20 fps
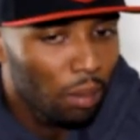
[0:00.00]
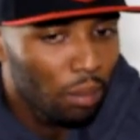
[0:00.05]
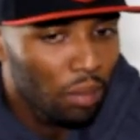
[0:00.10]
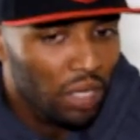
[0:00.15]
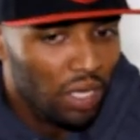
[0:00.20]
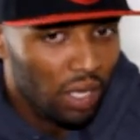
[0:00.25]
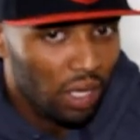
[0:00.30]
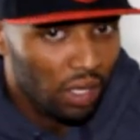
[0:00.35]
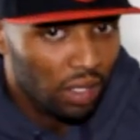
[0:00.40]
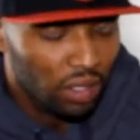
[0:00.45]

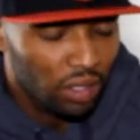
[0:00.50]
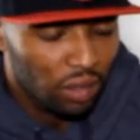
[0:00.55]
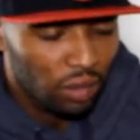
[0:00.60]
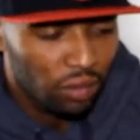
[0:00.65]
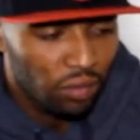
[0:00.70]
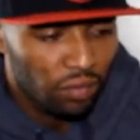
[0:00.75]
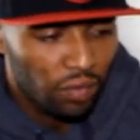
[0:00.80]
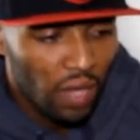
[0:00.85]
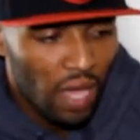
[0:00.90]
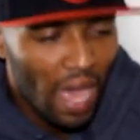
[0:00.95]
because
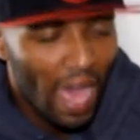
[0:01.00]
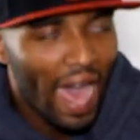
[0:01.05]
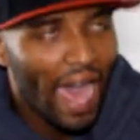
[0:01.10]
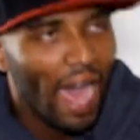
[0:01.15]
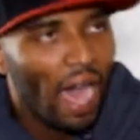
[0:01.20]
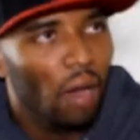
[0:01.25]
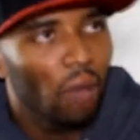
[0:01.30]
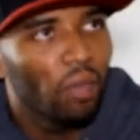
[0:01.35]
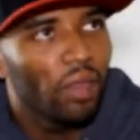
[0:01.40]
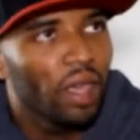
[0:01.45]
of
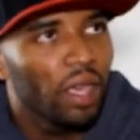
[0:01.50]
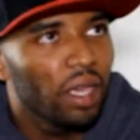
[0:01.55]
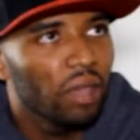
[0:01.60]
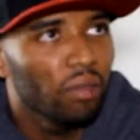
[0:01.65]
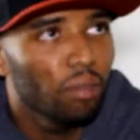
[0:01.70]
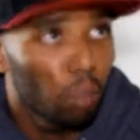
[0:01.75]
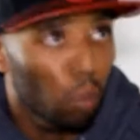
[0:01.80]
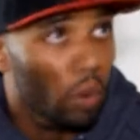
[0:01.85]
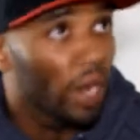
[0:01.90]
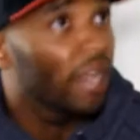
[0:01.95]
how
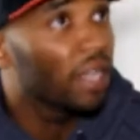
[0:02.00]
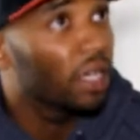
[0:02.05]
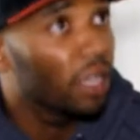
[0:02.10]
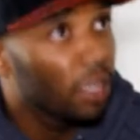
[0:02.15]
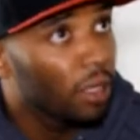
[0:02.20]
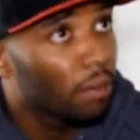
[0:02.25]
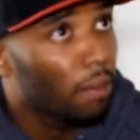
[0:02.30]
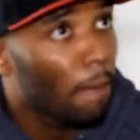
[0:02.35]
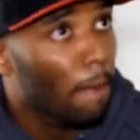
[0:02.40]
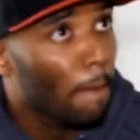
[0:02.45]
they branded
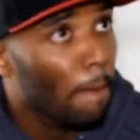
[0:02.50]
it,